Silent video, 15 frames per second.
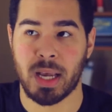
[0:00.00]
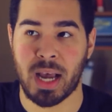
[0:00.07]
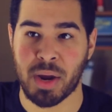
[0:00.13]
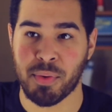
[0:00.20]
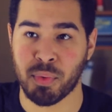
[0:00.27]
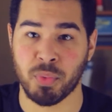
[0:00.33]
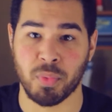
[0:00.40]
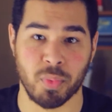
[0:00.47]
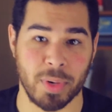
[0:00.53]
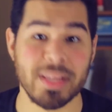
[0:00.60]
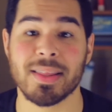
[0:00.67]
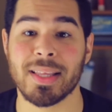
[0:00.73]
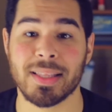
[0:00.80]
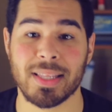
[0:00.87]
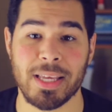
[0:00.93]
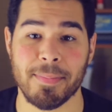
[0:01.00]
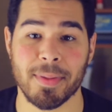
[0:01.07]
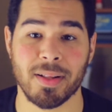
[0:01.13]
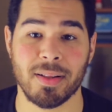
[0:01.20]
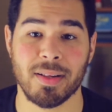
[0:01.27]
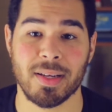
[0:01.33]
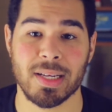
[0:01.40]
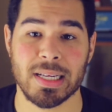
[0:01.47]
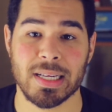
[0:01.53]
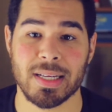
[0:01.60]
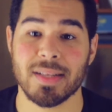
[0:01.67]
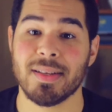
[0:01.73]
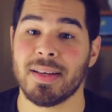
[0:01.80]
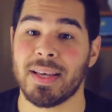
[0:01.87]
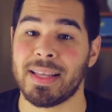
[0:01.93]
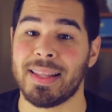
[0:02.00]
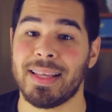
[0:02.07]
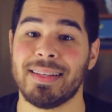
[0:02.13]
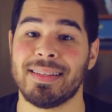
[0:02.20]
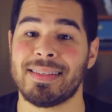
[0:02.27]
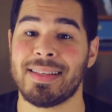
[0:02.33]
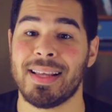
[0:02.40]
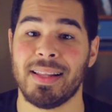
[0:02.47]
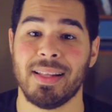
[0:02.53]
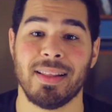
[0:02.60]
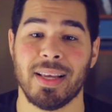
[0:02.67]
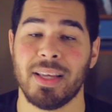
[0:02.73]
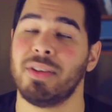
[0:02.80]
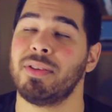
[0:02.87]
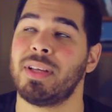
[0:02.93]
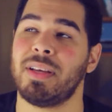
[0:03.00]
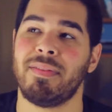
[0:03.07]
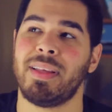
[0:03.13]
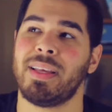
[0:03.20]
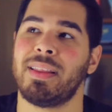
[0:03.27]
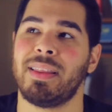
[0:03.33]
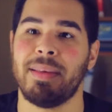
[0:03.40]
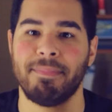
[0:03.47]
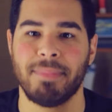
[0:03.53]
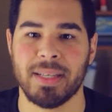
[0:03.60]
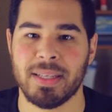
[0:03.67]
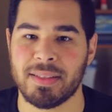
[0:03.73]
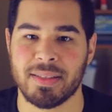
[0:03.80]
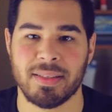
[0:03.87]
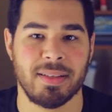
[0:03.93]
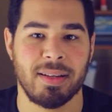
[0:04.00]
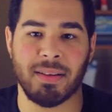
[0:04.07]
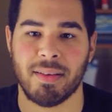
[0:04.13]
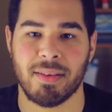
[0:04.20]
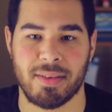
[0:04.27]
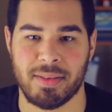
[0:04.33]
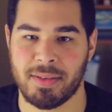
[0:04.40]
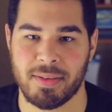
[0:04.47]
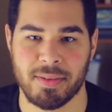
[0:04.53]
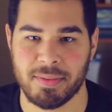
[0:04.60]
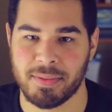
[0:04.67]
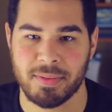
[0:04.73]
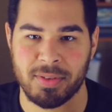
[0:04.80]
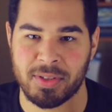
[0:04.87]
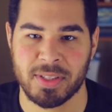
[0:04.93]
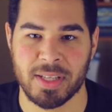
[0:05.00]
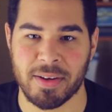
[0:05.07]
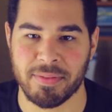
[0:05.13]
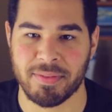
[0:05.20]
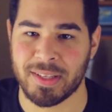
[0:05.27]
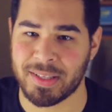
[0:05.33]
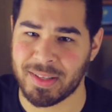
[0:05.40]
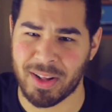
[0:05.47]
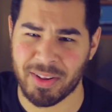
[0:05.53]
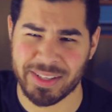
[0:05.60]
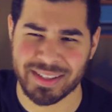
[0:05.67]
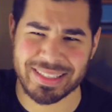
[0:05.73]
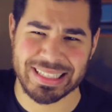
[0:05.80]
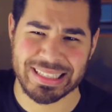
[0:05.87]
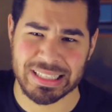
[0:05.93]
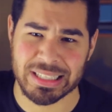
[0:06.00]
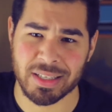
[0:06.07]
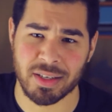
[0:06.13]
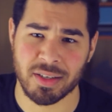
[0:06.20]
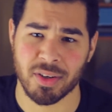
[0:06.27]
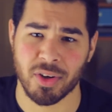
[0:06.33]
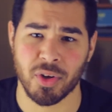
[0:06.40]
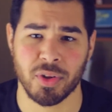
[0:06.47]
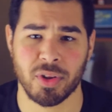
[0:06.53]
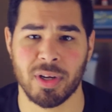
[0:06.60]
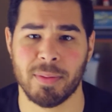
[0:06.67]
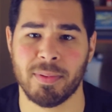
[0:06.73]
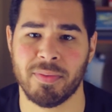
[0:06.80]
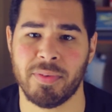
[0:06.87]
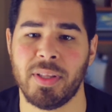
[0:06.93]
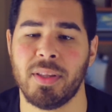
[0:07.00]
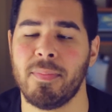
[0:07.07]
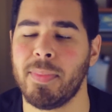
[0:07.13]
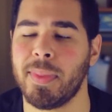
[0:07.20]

I will write that email and then send it. I don't have like templates and all that stuff, all that glitter on top of it.